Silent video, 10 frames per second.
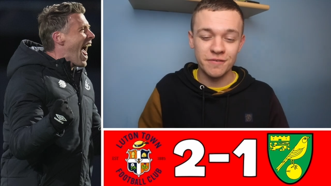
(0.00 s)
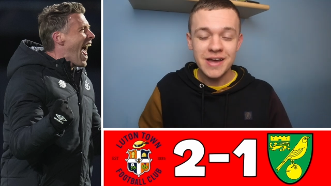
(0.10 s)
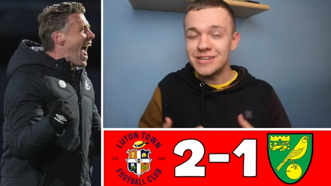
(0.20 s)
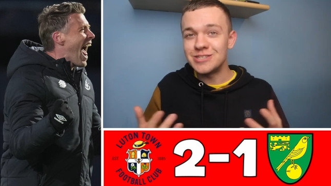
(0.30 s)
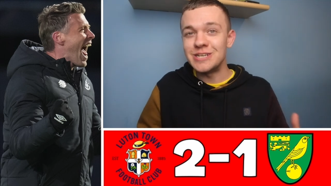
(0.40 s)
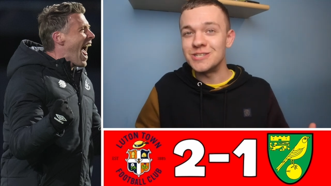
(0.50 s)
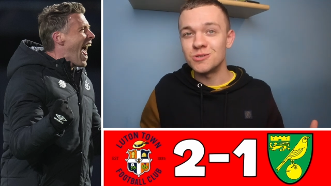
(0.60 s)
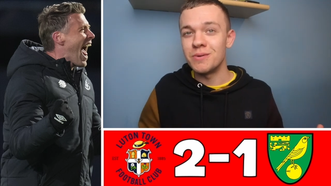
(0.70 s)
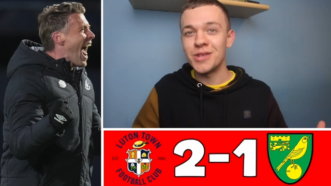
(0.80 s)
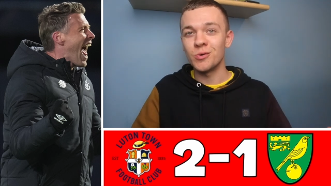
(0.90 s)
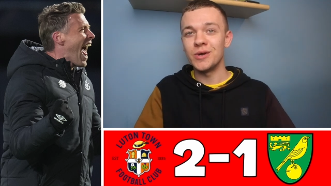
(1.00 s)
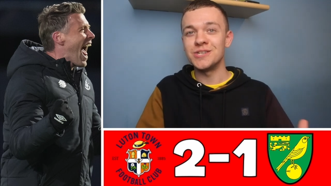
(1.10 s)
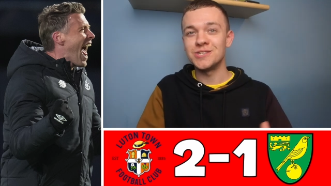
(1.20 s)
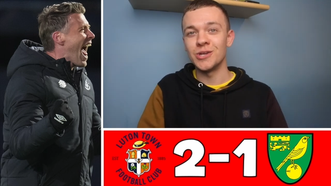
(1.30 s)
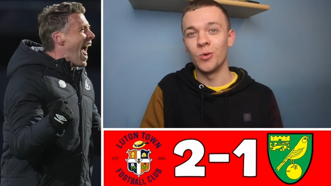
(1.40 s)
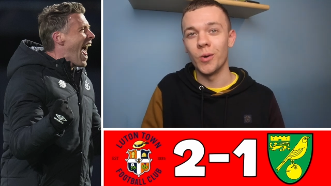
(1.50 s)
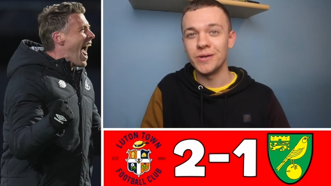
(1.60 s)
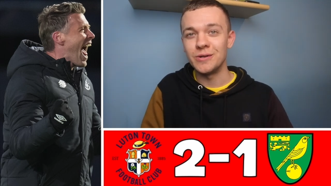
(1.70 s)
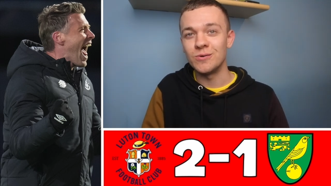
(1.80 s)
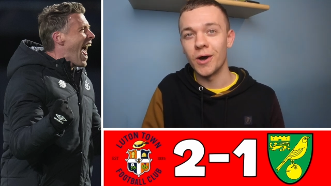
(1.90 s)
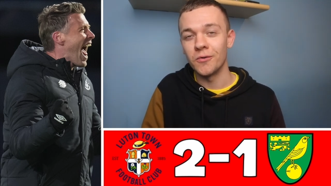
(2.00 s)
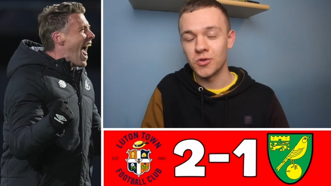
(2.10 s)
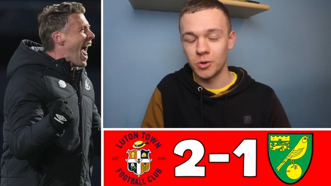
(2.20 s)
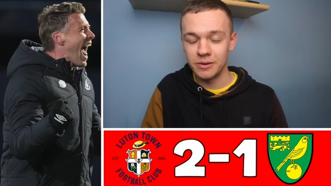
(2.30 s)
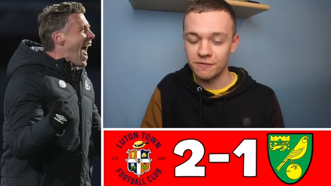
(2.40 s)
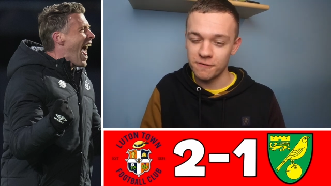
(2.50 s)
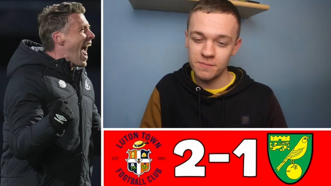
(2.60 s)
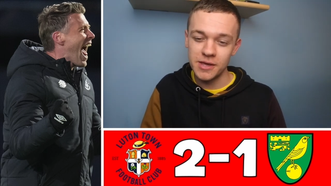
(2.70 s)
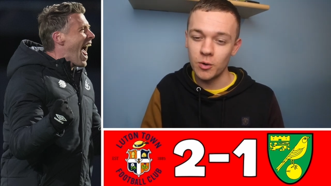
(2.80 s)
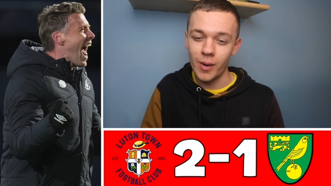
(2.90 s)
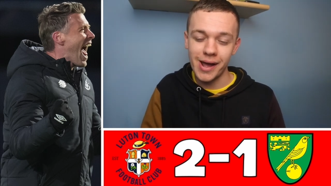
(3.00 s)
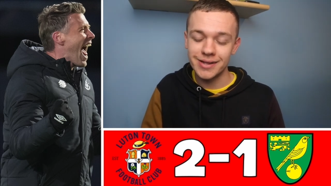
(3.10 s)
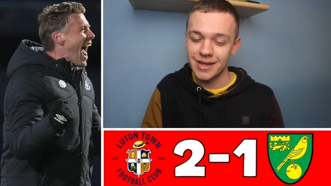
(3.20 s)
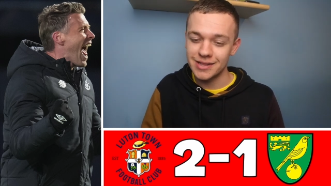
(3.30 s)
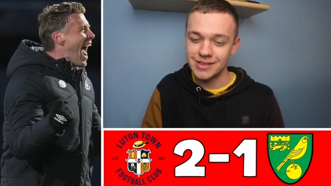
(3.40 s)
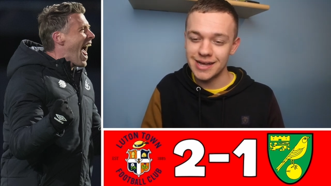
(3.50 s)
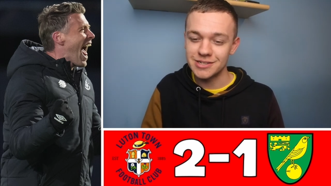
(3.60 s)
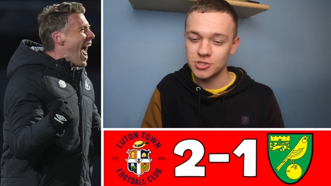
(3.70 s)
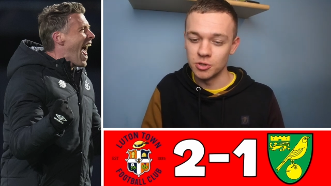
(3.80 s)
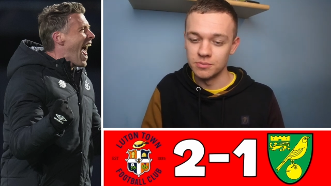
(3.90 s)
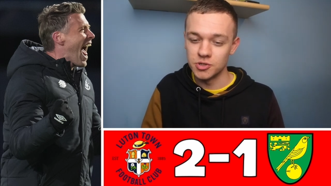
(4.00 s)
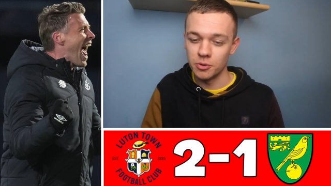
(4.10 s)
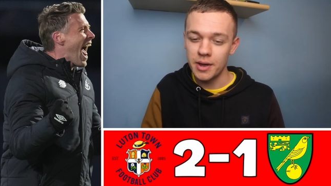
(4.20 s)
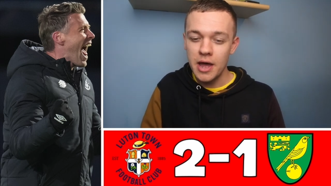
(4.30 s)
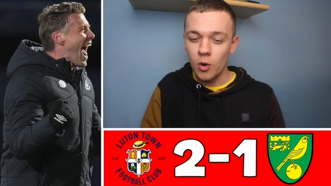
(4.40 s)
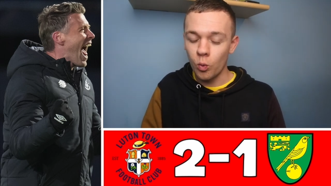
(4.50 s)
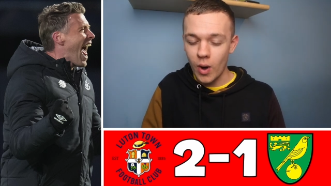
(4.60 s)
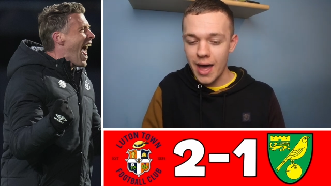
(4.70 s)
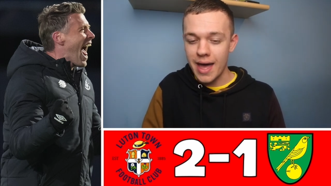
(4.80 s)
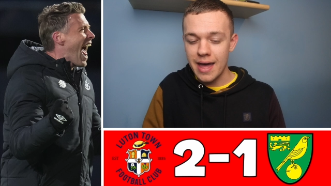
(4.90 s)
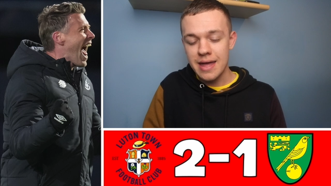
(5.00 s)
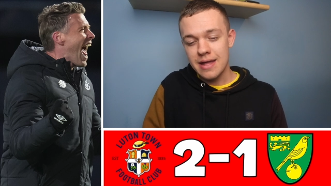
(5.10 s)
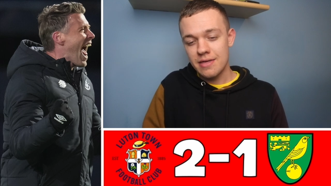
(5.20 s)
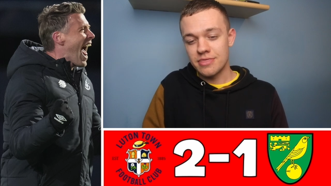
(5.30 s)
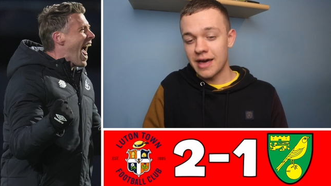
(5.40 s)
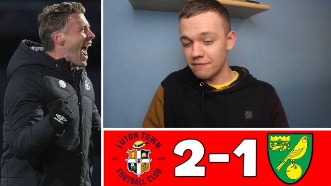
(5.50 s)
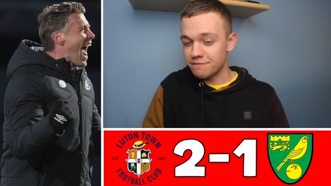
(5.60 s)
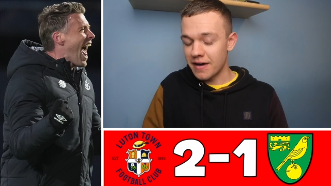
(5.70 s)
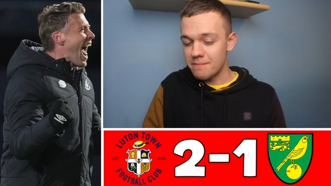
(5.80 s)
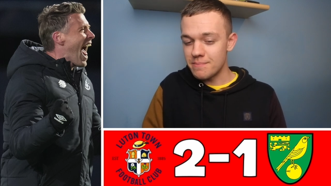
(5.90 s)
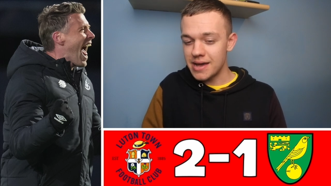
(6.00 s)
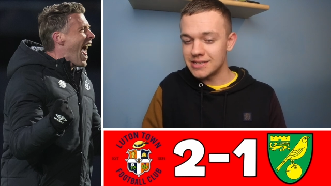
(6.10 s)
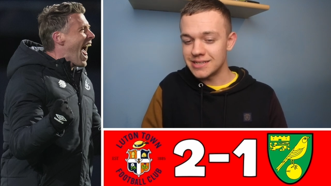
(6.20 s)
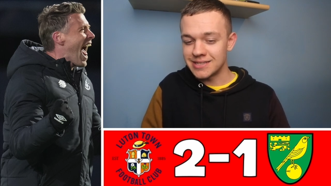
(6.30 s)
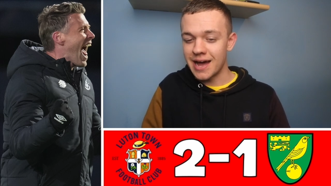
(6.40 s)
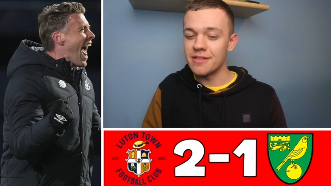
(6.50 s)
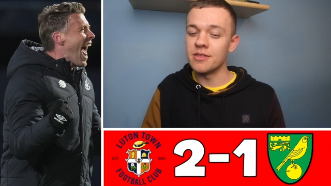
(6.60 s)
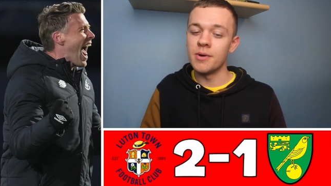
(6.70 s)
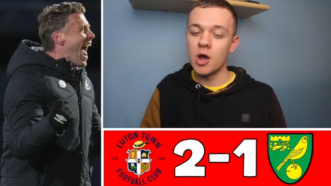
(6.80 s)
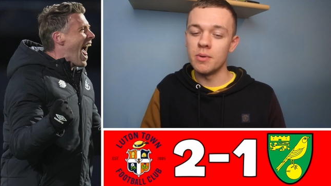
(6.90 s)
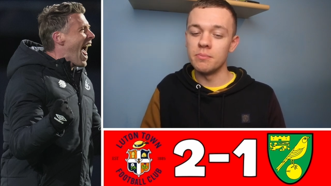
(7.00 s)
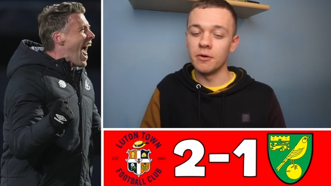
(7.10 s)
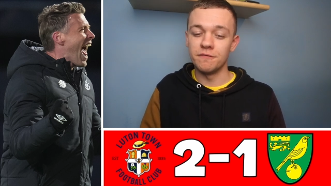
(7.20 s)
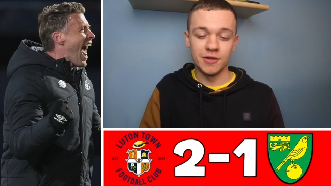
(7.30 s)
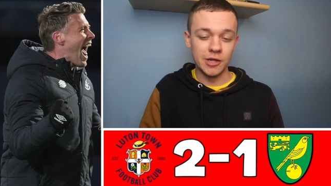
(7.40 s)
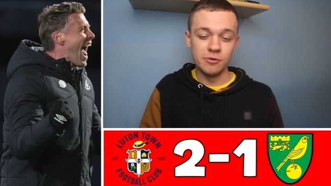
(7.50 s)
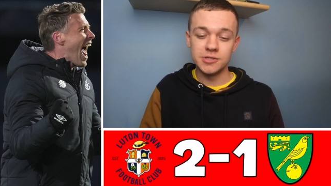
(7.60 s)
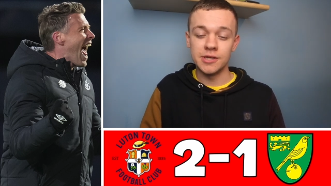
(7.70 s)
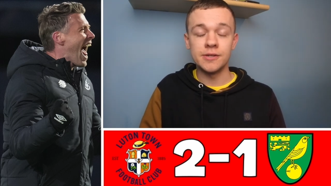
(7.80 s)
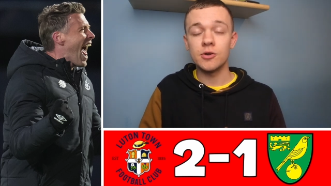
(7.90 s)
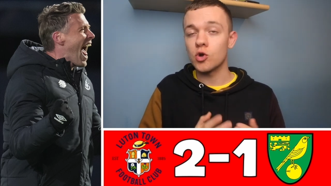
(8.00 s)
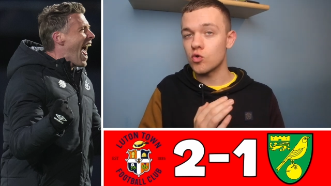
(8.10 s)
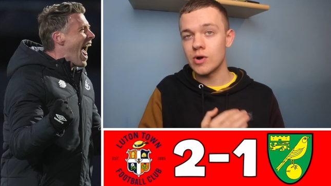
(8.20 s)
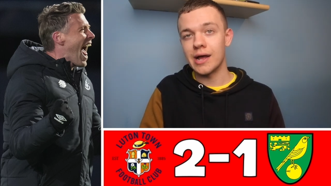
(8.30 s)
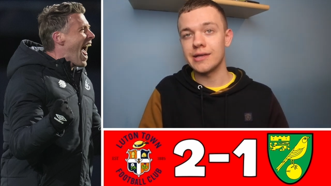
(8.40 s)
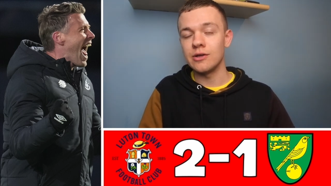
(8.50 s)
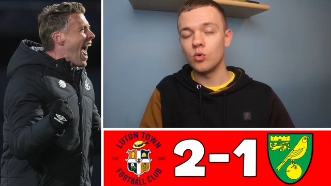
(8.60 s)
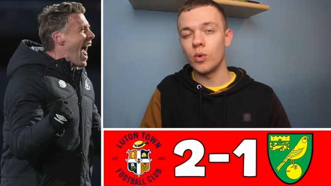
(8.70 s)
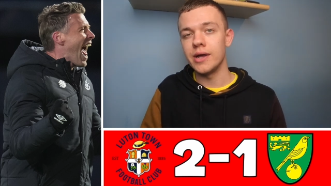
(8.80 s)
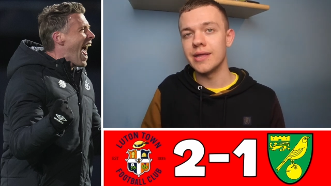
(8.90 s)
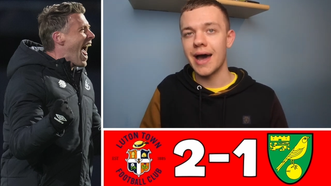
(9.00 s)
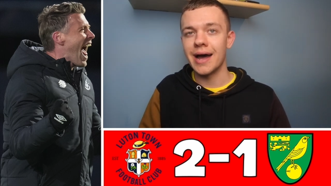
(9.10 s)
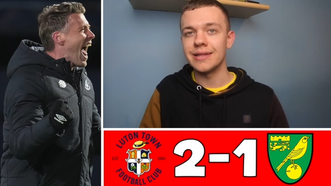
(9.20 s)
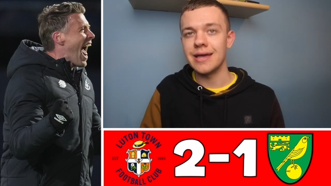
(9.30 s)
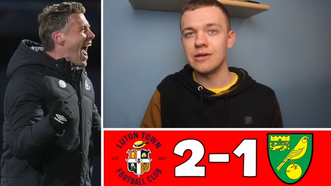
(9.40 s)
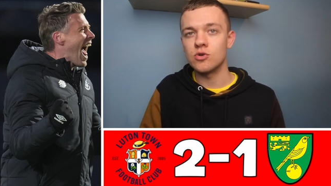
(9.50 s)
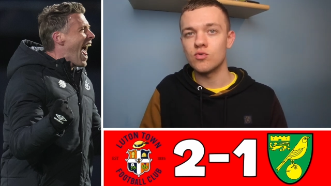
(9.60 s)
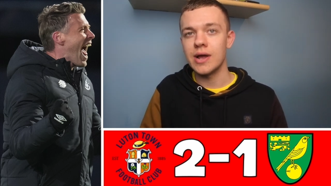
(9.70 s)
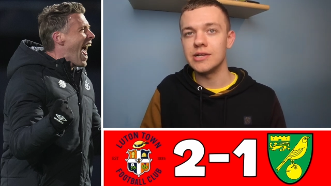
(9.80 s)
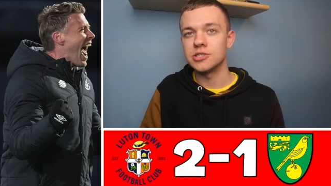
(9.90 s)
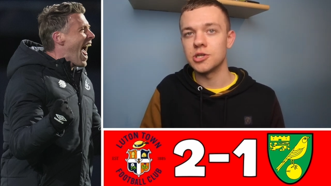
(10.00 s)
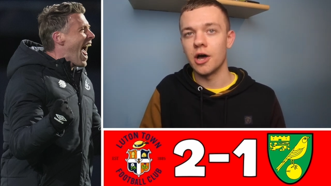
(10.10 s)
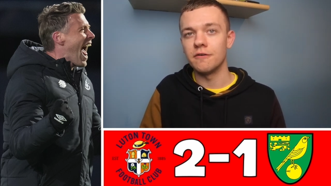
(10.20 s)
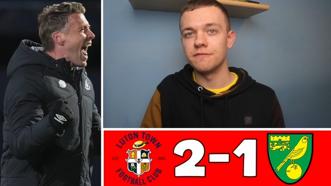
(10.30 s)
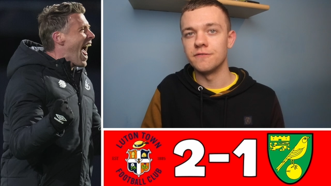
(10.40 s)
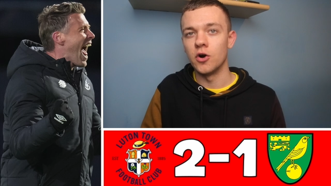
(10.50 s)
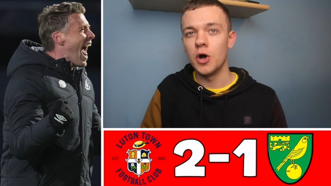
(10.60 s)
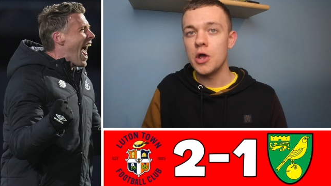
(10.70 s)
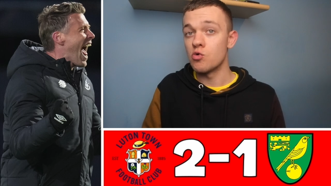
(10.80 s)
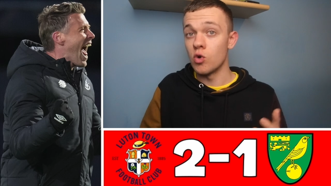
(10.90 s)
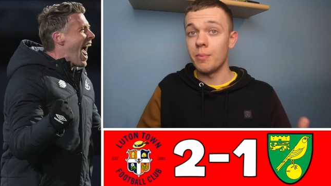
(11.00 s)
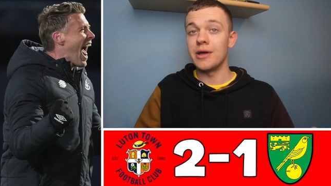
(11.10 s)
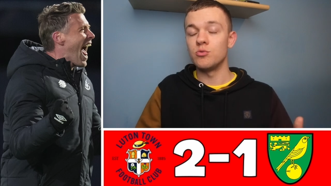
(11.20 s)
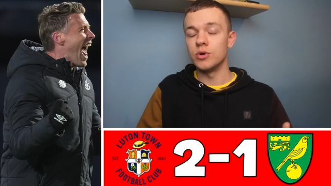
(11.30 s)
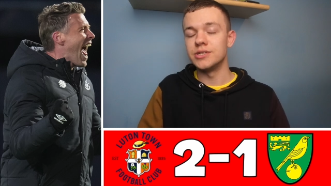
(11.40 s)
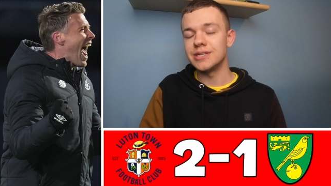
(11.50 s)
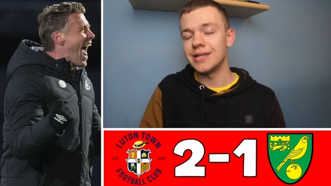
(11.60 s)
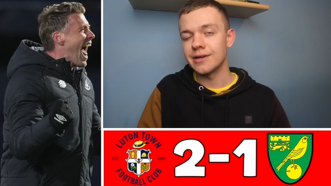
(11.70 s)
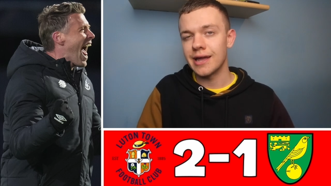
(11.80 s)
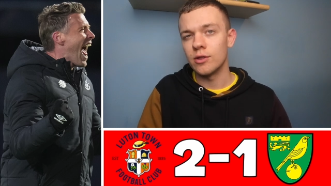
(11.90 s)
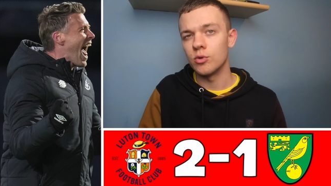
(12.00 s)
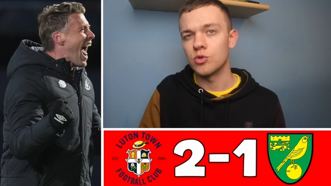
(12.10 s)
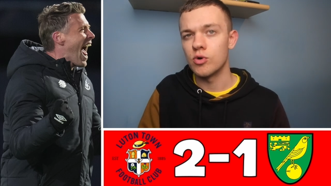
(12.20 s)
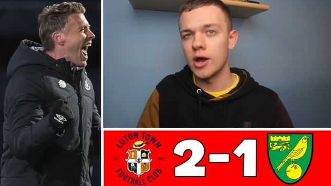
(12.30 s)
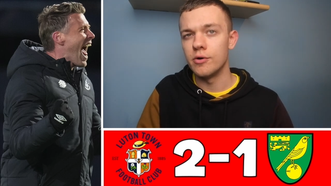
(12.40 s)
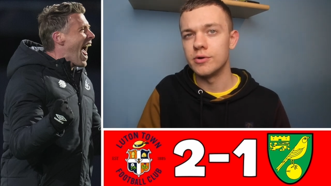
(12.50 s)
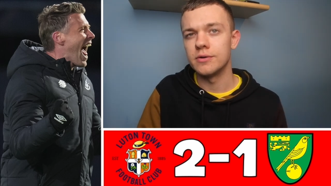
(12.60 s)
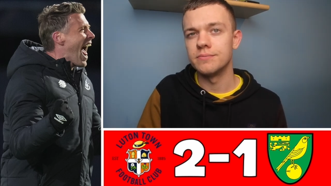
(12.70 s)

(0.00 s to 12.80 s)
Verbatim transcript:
Speaker 1: of Dean Smith, we still want you gone, coming from the away end. I think that sums up where that fan base is at at the moment. But for Luton, cracking win and a great start for Rob Edwards in at Kenilworth Road.